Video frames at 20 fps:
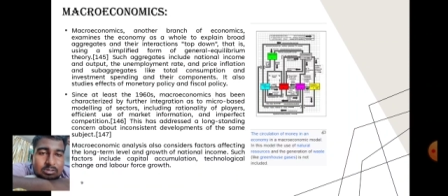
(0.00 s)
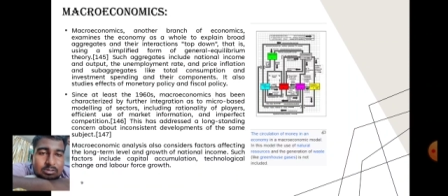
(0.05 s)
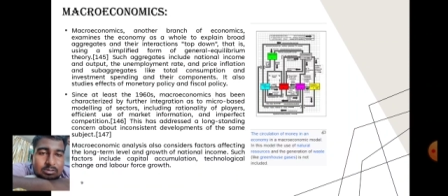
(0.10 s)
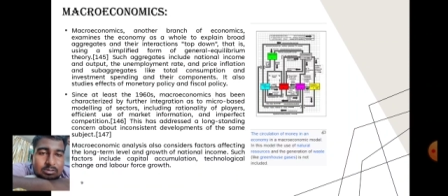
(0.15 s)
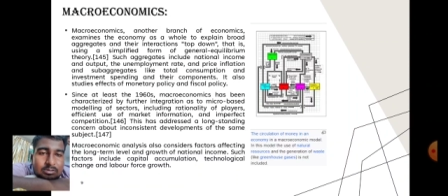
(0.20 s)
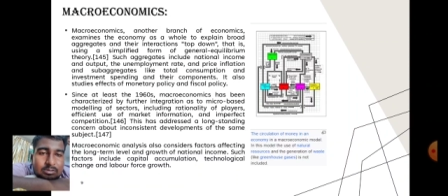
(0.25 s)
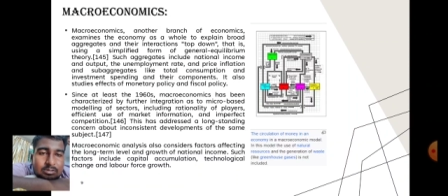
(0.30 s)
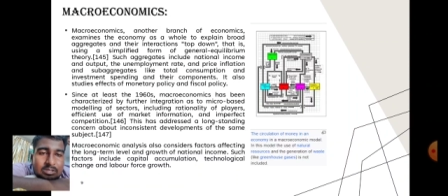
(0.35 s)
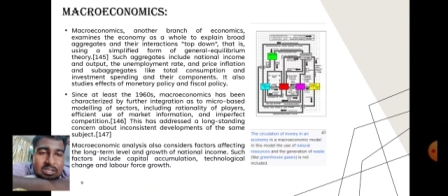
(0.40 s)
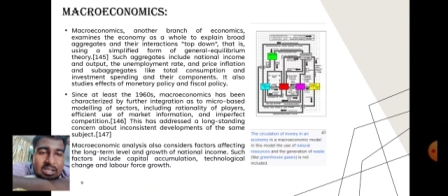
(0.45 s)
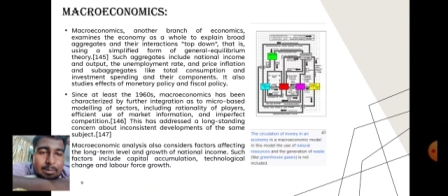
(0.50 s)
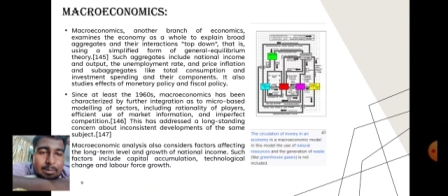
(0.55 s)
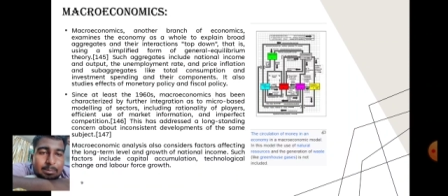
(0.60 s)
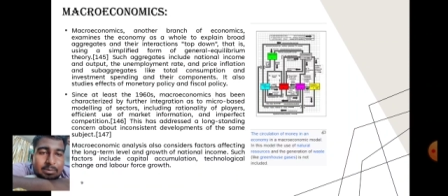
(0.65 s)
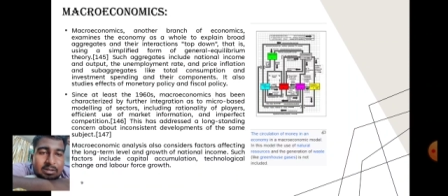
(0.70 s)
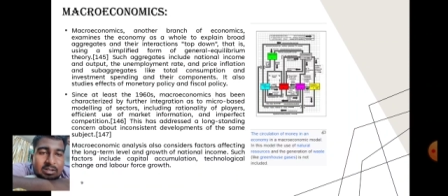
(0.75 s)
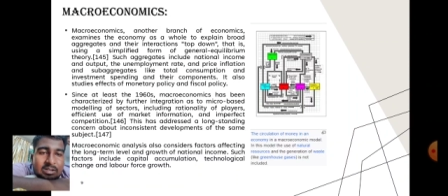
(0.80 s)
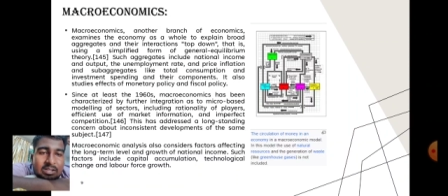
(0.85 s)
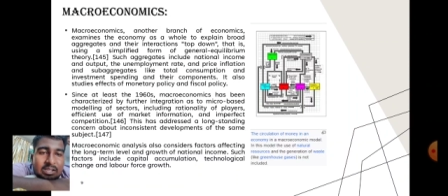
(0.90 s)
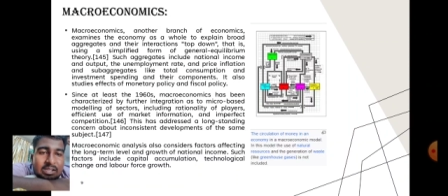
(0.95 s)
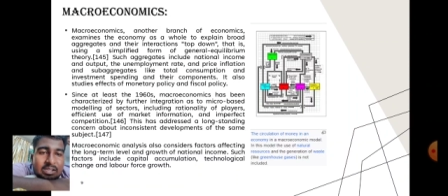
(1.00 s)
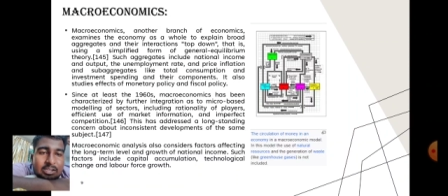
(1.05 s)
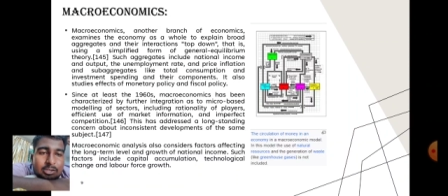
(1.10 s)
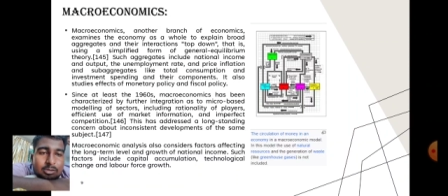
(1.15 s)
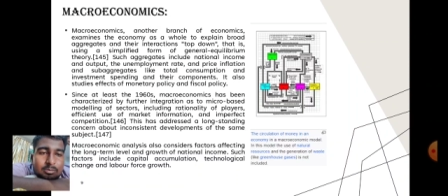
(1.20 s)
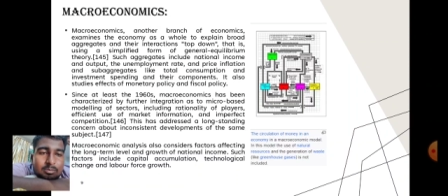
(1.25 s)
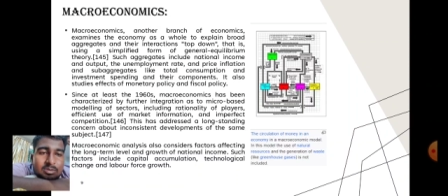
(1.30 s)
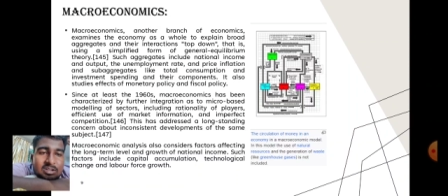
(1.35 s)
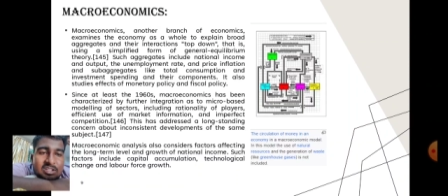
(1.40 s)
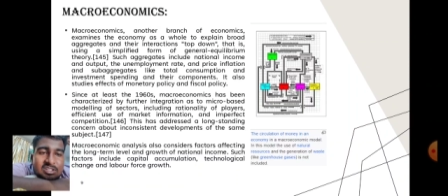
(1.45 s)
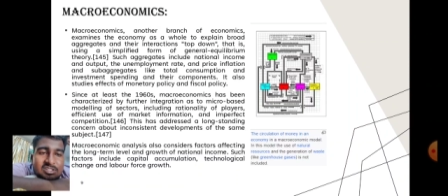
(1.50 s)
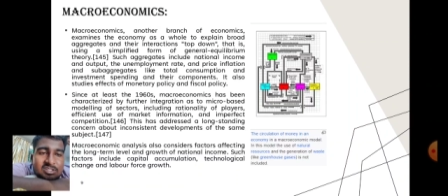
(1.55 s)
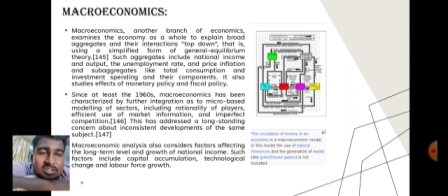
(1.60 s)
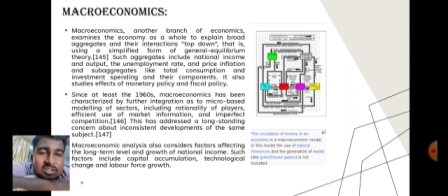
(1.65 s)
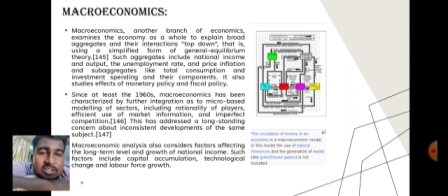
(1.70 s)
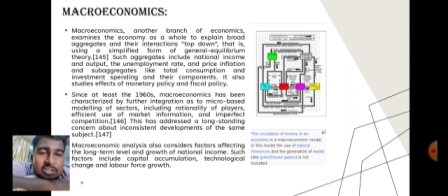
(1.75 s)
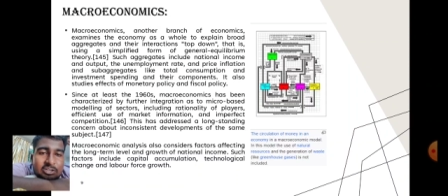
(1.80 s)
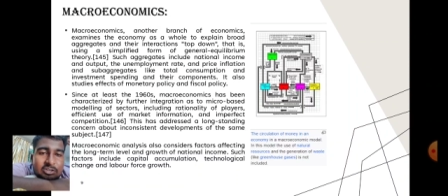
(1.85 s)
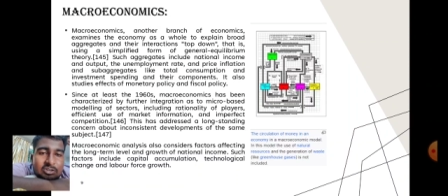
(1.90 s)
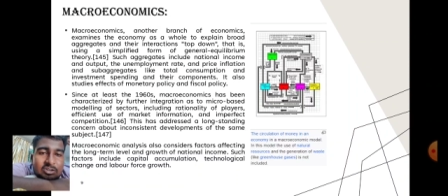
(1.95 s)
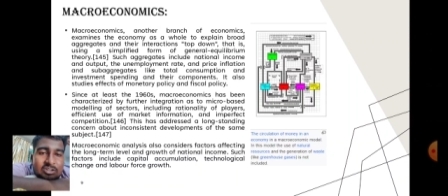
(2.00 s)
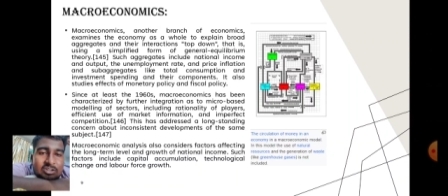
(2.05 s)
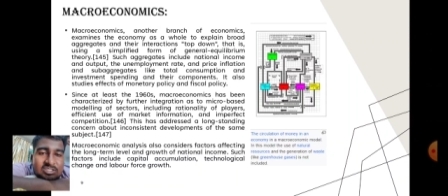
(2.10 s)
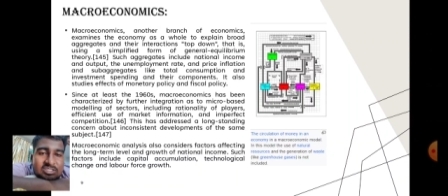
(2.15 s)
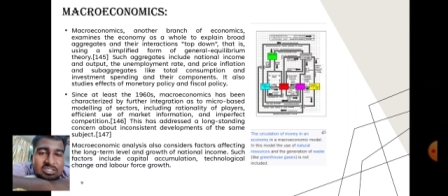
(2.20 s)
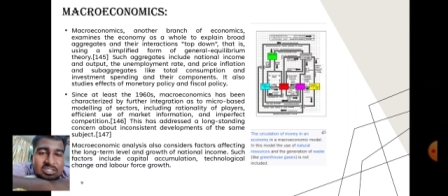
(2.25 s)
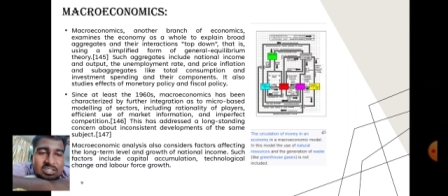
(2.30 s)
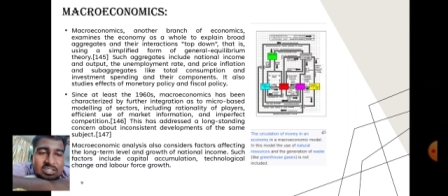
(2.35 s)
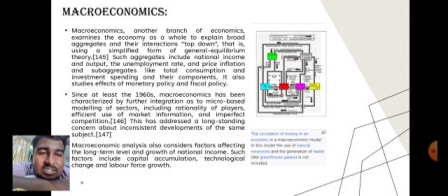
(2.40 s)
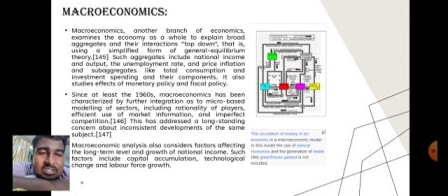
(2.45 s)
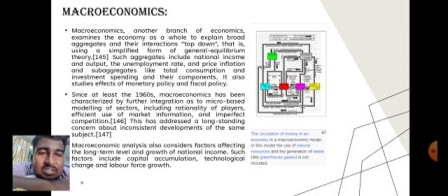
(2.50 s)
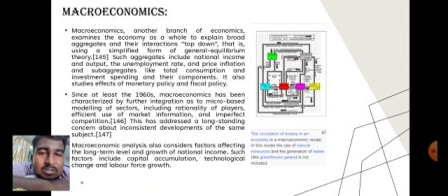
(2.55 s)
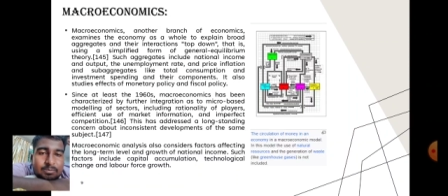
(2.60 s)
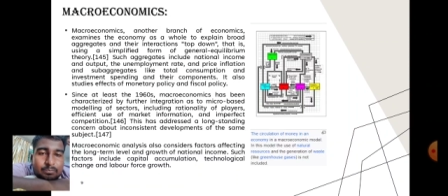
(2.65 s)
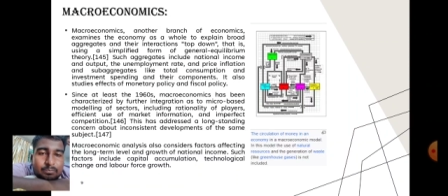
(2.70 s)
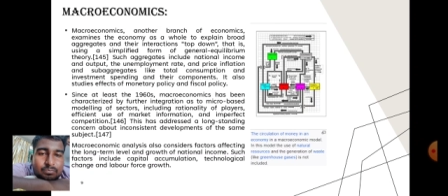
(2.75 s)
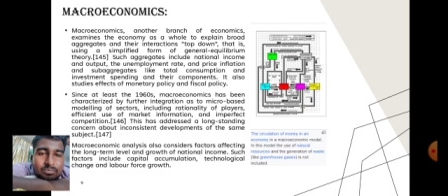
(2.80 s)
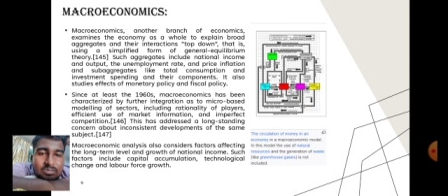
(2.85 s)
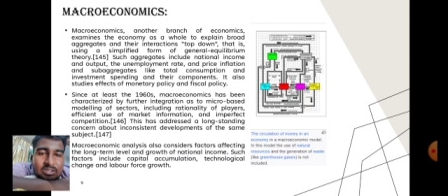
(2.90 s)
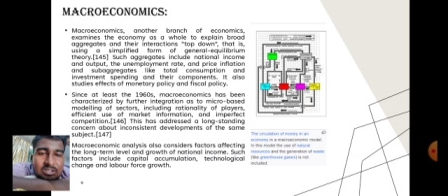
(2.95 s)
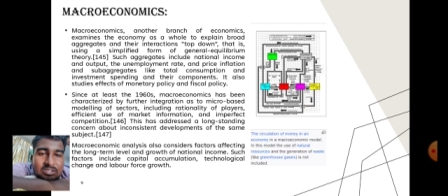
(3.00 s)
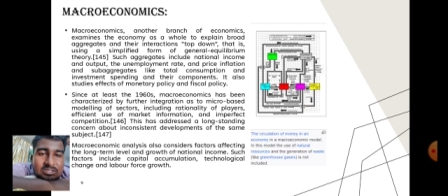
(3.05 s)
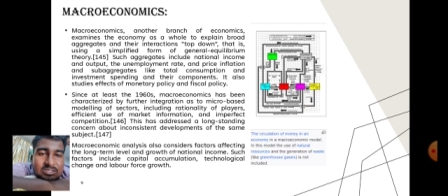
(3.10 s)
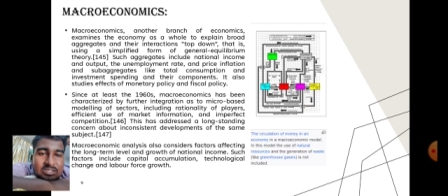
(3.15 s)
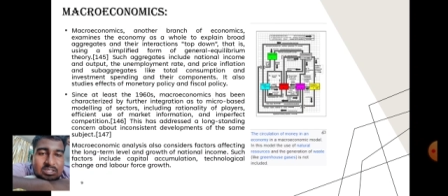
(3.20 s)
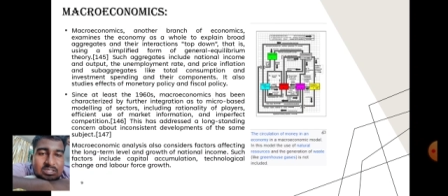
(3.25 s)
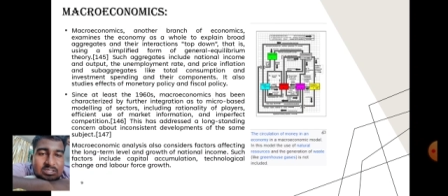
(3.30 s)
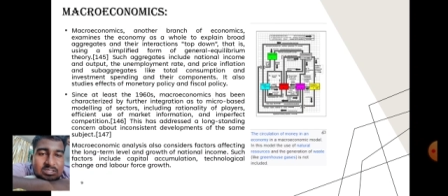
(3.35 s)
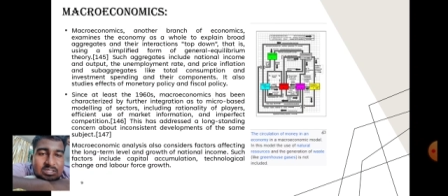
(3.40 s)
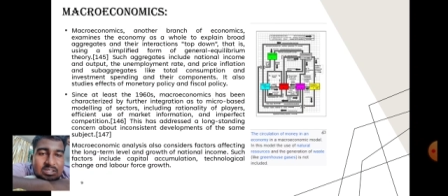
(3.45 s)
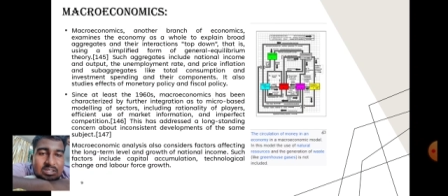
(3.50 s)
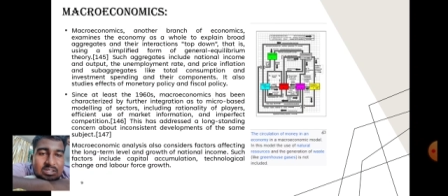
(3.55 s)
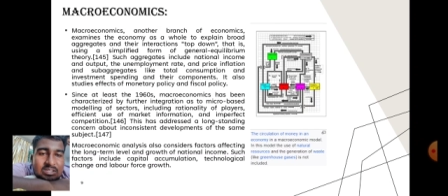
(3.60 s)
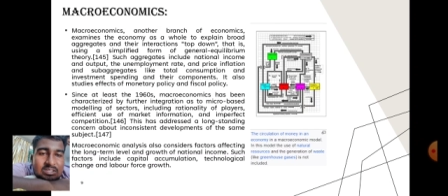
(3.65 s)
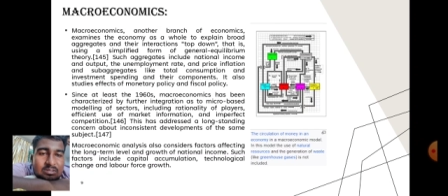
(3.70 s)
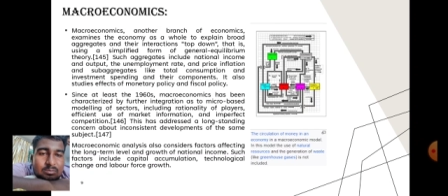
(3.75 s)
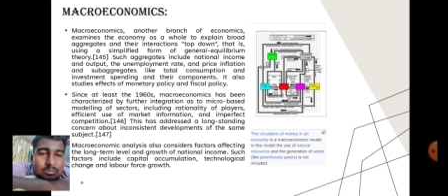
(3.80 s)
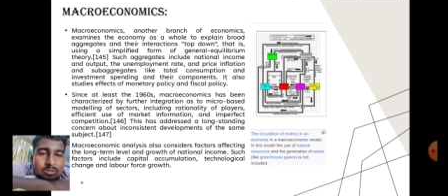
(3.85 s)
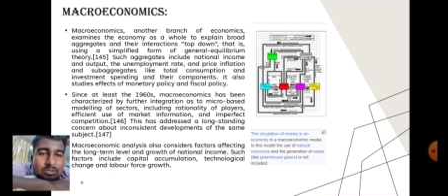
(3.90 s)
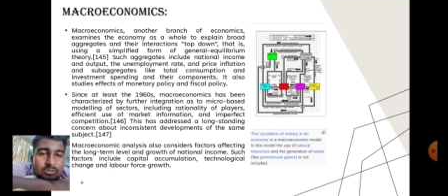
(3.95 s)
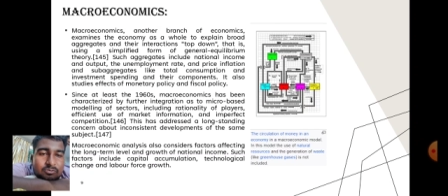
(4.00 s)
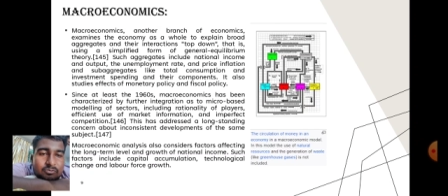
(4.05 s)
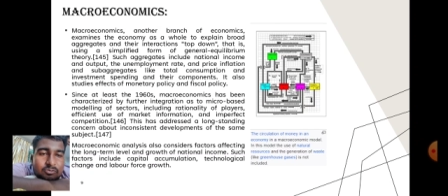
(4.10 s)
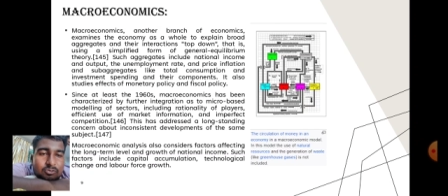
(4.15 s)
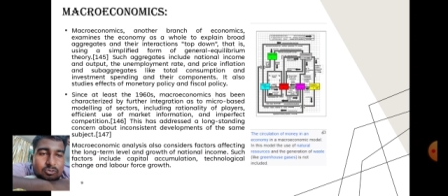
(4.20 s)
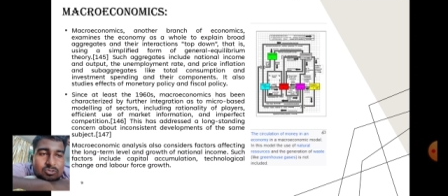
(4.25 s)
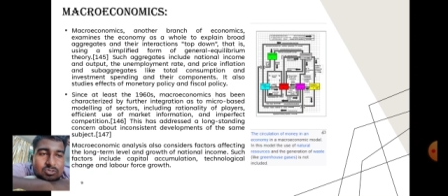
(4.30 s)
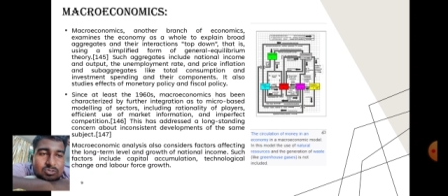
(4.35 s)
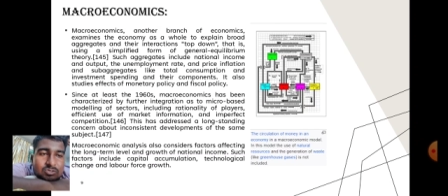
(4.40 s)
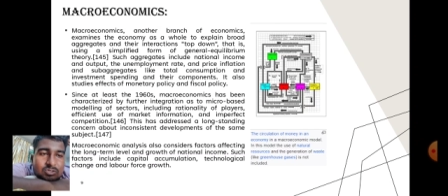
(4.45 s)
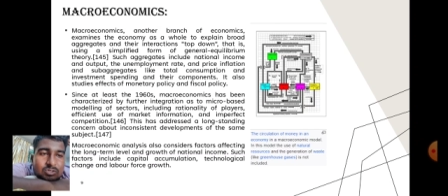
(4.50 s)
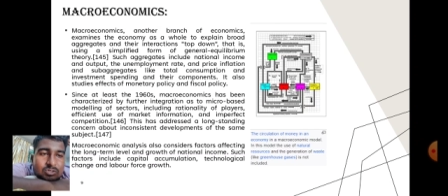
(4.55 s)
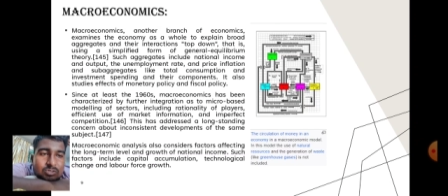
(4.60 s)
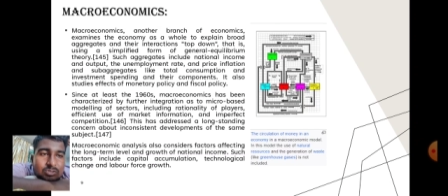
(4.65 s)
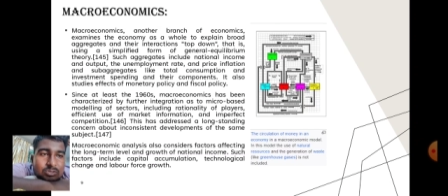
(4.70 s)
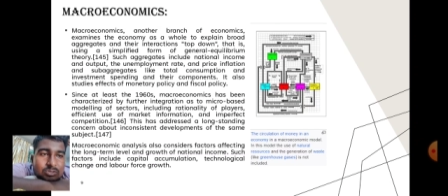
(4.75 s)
capital accumulation, technological change, and labor force growth.